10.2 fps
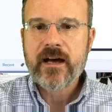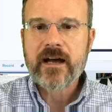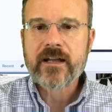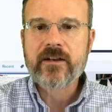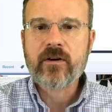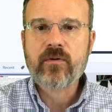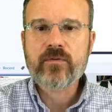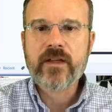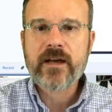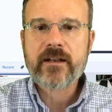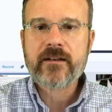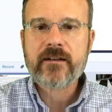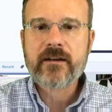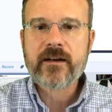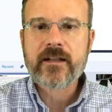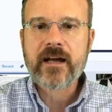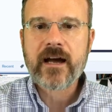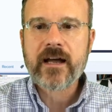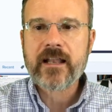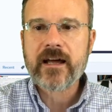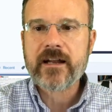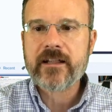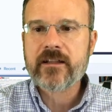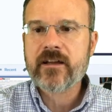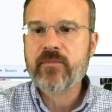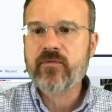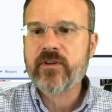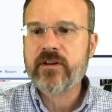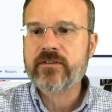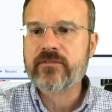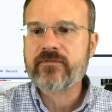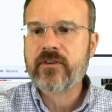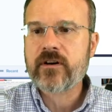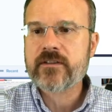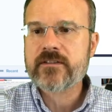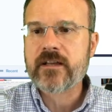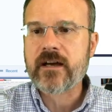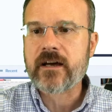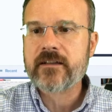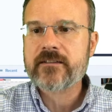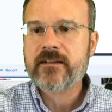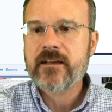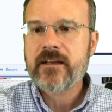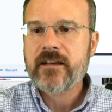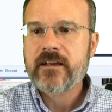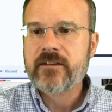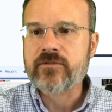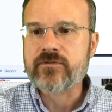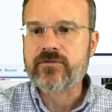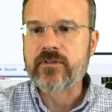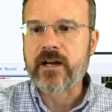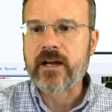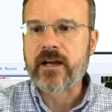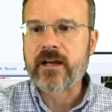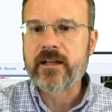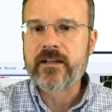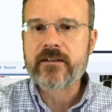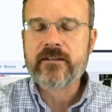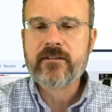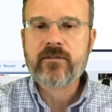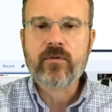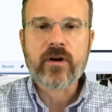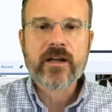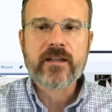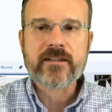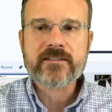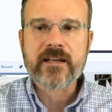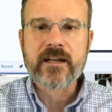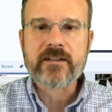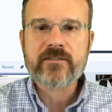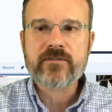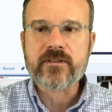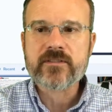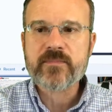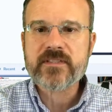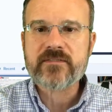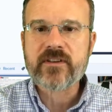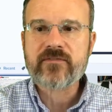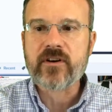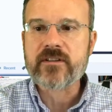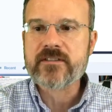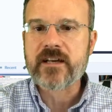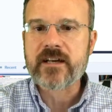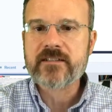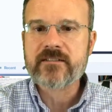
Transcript: I can hold that, I can highlight it and come over here to font size and just drag it. Or I can assign it to a specific font size.